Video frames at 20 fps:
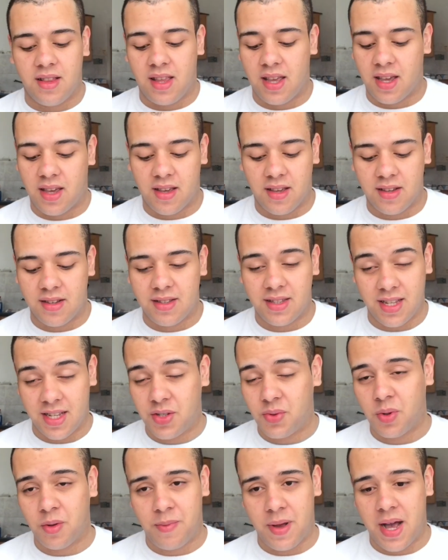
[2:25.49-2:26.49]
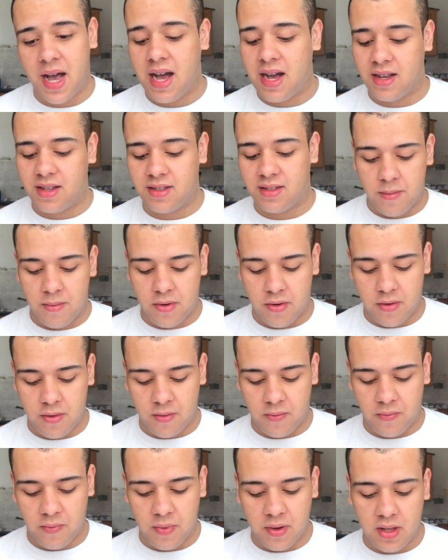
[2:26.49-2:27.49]
Like, this will pass, but
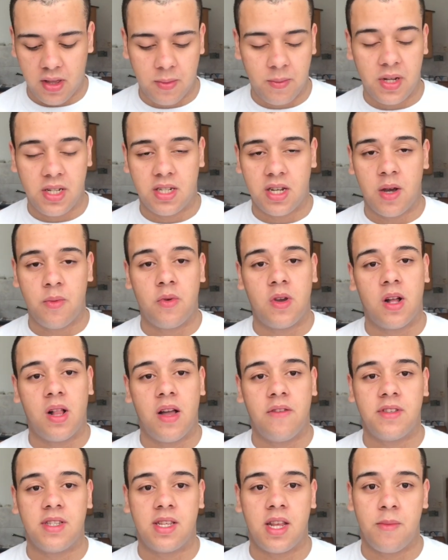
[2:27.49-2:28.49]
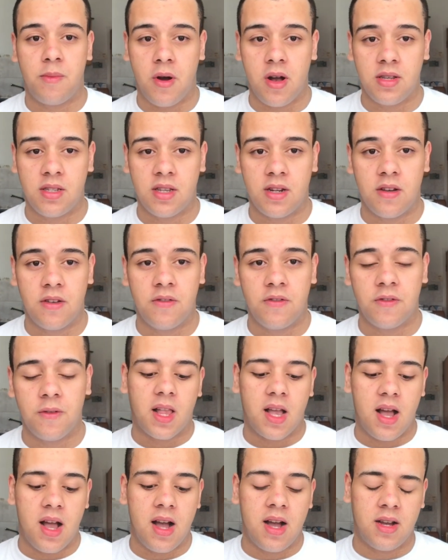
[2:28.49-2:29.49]
in the meantime we all have to stay positive
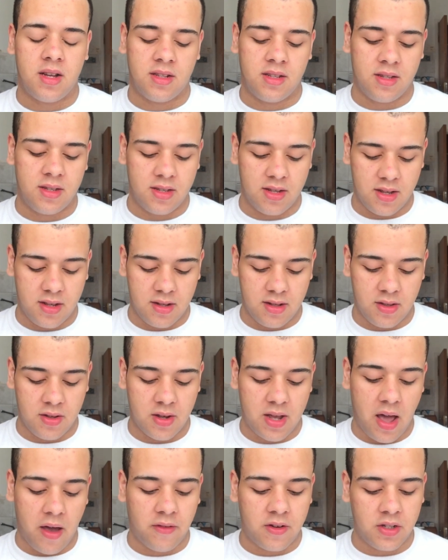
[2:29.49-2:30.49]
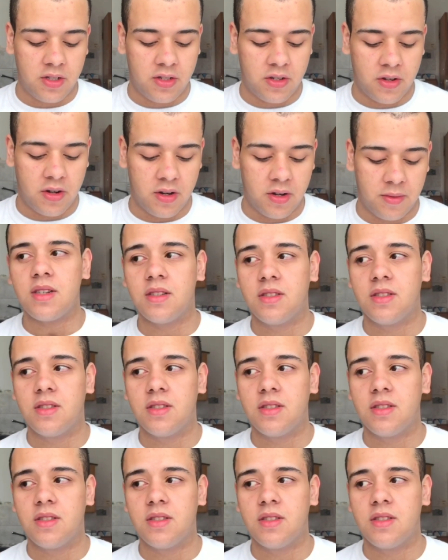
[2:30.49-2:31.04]
and look after each other.